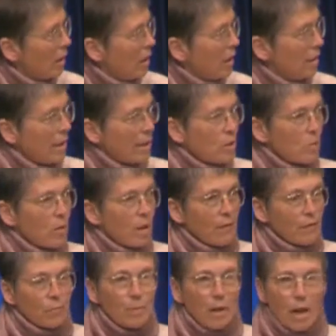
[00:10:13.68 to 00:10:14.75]
unless we
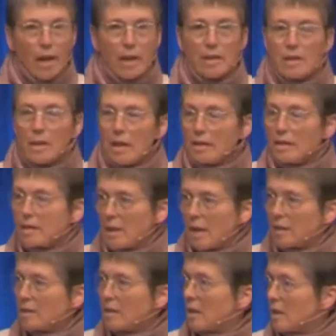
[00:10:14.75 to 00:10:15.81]
have applied a
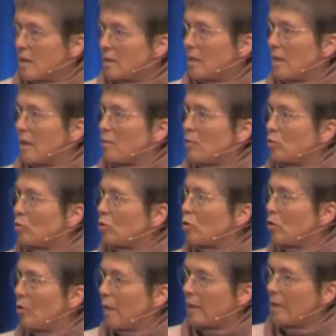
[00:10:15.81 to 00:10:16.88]
standardized label
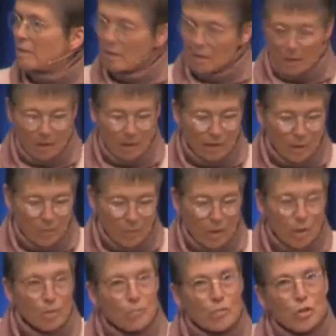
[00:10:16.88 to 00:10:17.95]
to it, and then
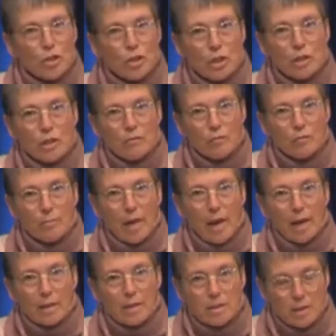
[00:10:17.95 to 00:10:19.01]
we can proceed from
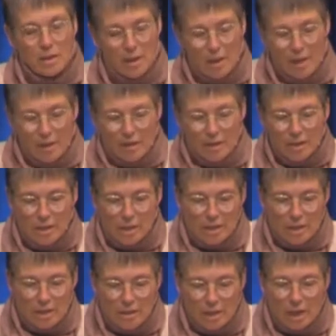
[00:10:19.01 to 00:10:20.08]
that. This is
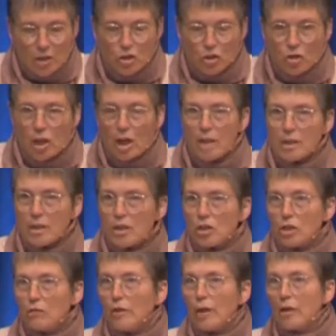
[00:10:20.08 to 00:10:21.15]
the
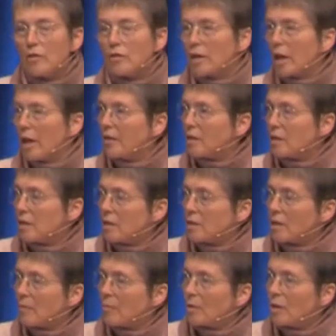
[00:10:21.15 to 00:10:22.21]
industrialization of healthcare. This is
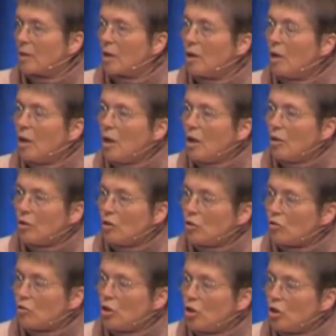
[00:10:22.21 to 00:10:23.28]
something
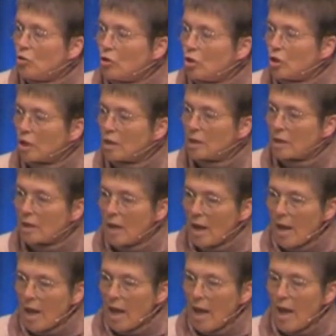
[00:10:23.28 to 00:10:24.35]
that reduces
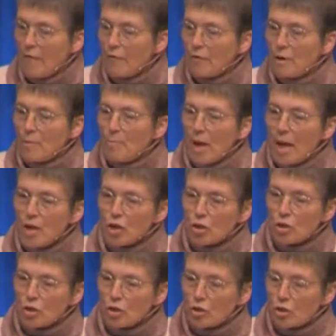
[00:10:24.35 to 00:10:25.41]
every
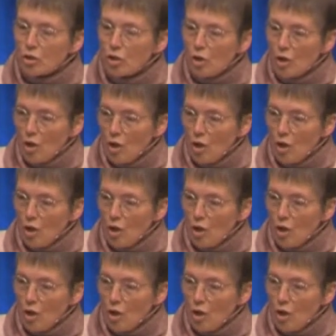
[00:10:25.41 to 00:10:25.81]
patient